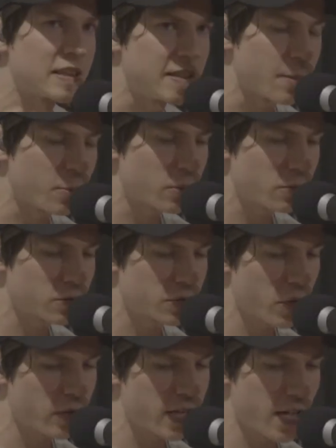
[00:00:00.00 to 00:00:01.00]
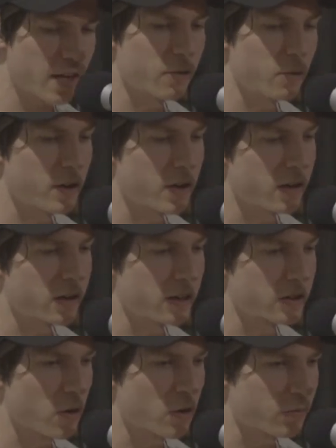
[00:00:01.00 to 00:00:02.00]
a typical show day.
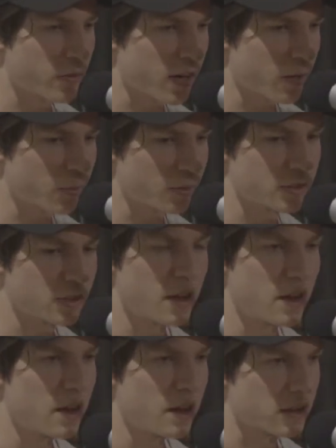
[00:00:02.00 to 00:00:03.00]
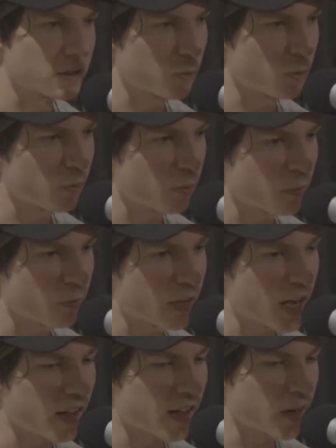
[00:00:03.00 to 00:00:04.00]
There's always variables because we'll
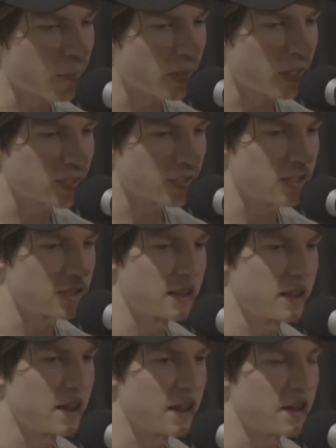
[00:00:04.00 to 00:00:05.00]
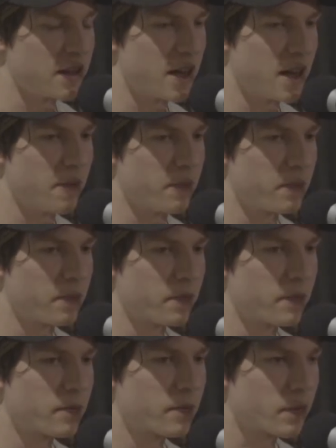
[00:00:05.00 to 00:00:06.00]
fly a lot of places, and then
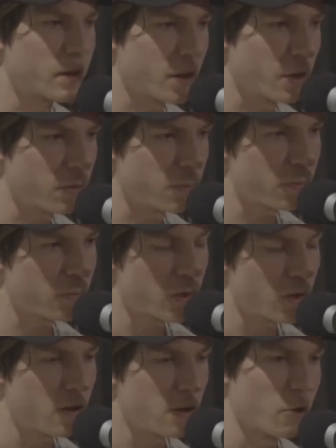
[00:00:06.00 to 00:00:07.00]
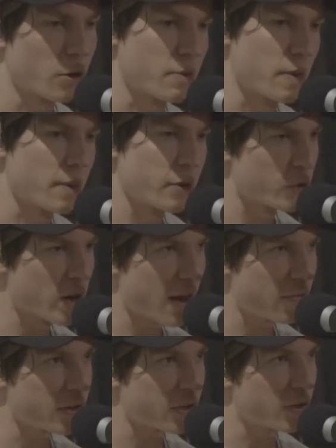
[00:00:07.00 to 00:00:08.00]
you might be
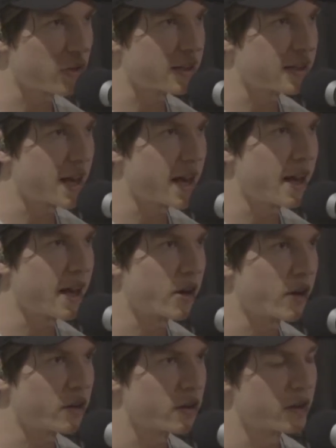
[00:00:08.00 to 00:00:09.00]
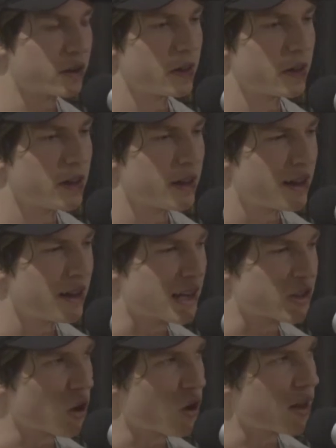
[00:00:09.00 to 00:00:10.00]
driving during the day, or
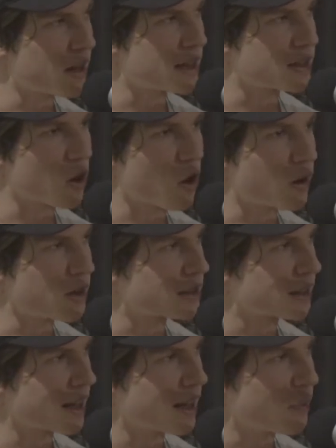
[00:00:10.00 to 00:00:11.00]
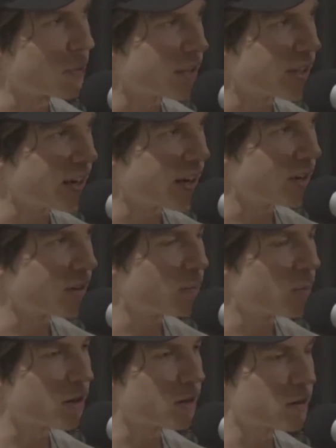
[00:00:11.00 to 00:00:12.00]
it's always kind of up in the air.
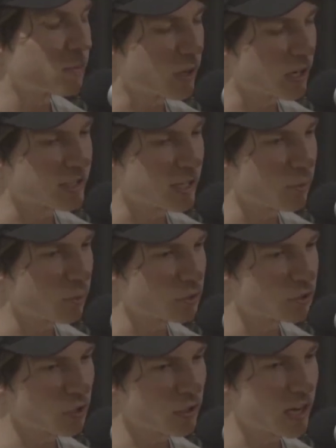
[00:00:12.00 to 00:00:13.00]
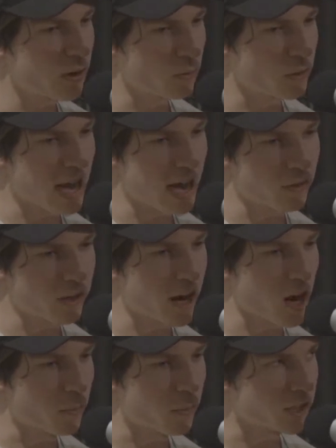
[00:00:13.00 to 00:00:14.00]
But a typical show day when we have like
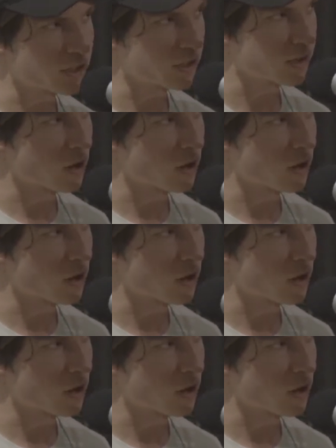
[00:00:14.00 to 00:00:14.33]
our buses